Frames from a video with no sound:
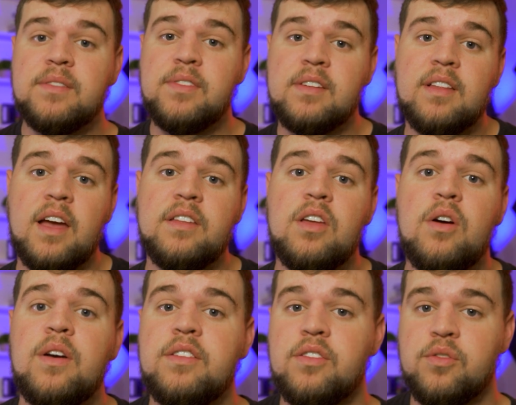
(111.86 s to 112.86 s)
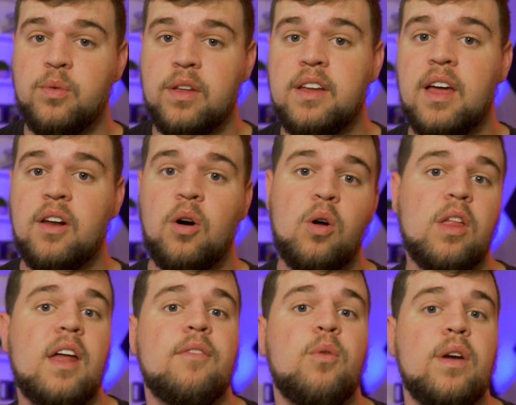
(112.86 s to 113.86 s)
of this light though is there's really not a whole
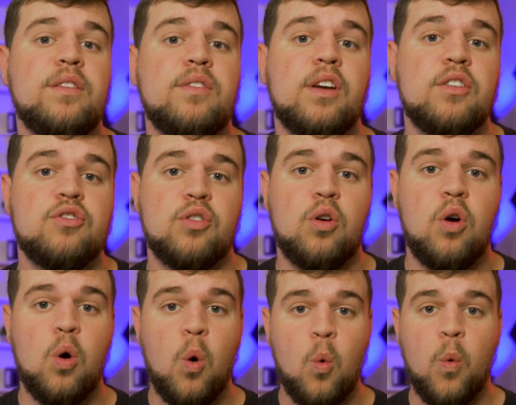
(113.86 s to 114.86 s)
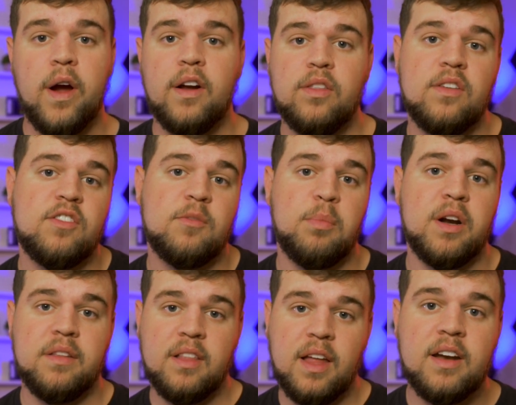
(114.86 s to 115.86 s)
lot of ways to control where the spread
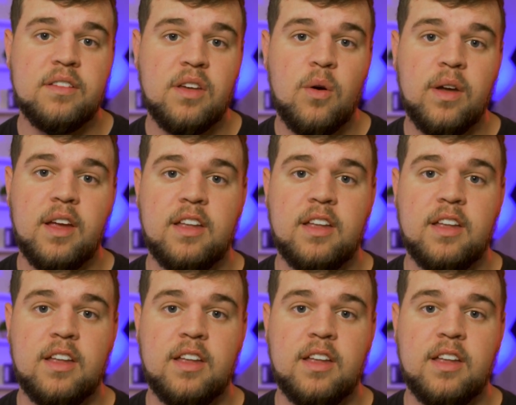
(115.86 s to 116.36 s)
of the light is going.